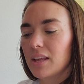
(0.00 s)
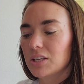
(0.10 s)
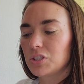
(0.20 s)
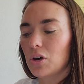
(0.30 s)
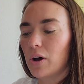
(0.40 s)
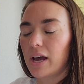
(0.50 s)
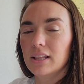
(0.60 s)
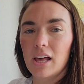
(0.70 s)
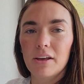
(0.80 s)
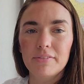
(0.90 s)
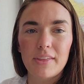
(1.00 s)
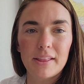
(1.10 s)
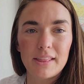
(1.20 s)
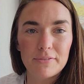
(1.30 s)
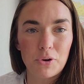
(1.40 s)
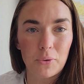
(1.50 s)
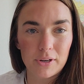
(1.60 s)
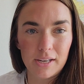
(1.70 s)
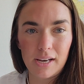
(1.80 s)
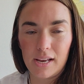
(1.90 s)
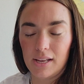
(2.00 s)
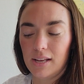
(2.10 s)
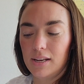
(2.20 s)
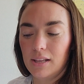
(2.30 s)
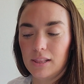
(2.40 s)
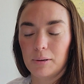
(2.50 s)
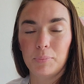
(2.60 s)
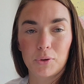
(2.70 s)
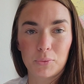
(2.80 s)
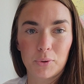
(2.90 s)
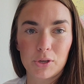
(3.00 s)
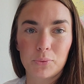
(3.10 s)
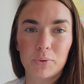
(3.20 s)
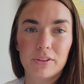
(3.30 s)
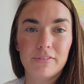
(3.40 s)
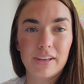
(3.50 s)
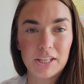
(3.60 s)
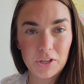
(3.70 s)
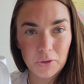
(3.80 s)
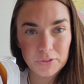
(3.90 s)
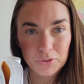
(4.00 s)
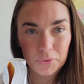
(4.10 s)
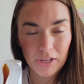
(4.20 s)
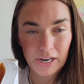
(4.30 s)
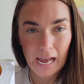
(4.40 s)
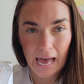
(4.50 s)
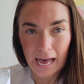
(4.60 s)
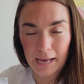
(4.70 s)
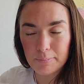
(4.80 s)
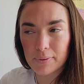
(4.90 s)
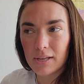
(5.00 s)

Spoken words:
So I love that they've coordinated their bookwork with videos through their app.